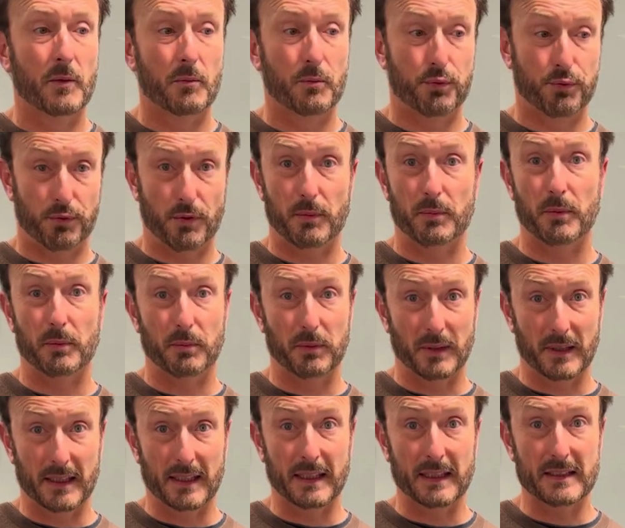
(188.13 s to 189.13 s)

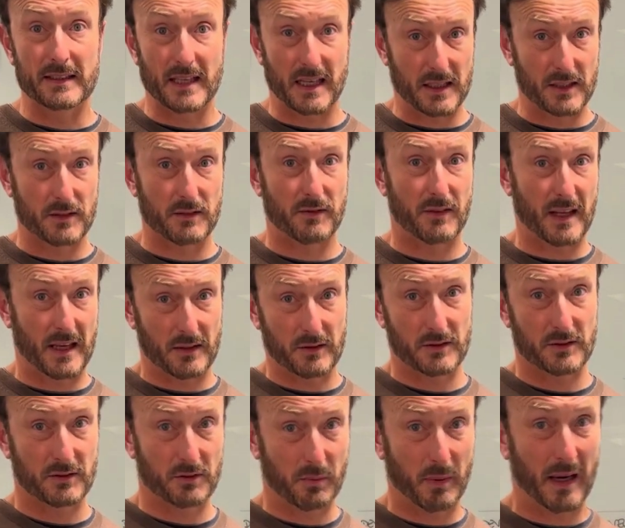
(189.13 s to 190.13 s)
probably tens of
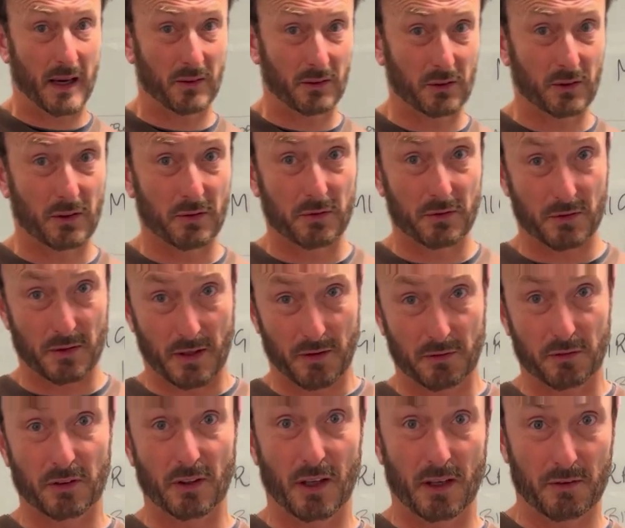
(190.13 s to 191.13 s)
thousands of pounds of
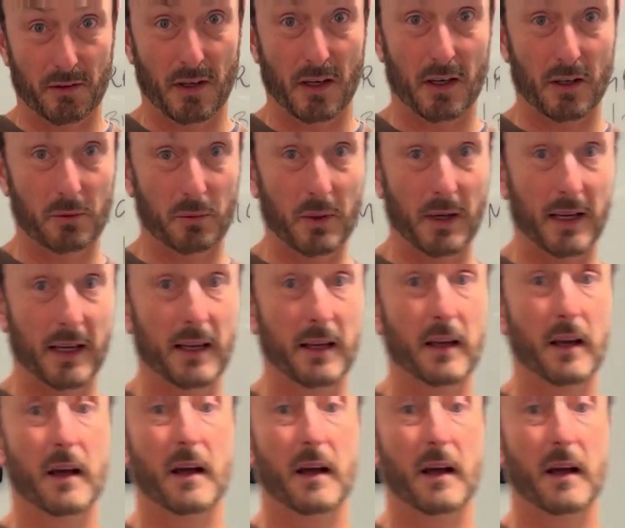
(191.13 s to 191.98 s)
server hardware,